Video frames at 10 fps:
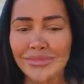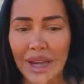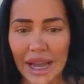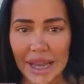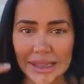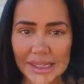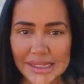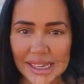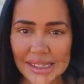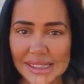I got
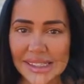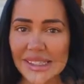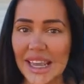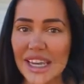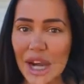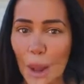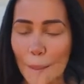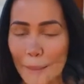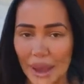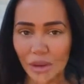this insane
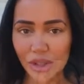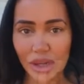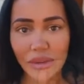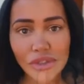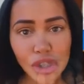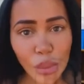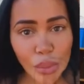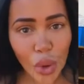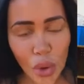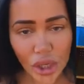amount of
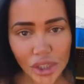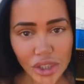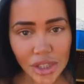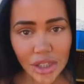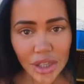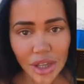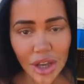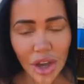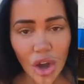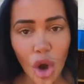support
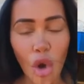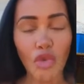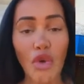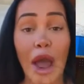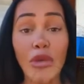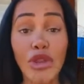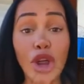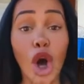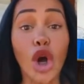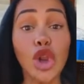around
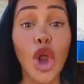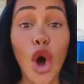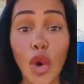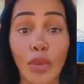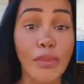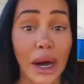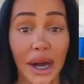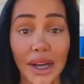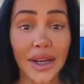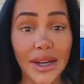the globe.
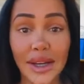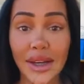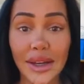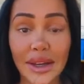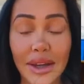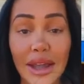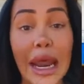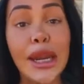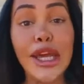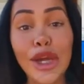
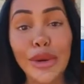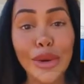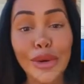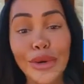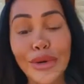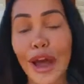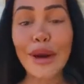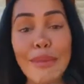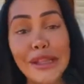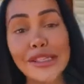Not here. Not
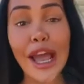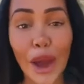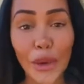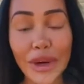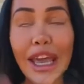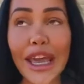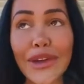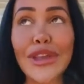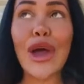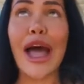in my town.
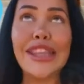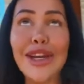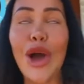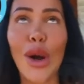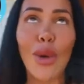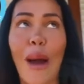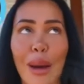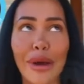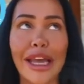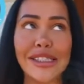Even though I did go to
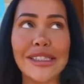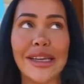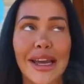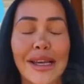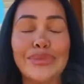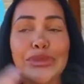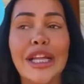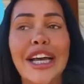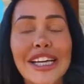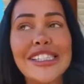Wawa yesterday
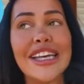to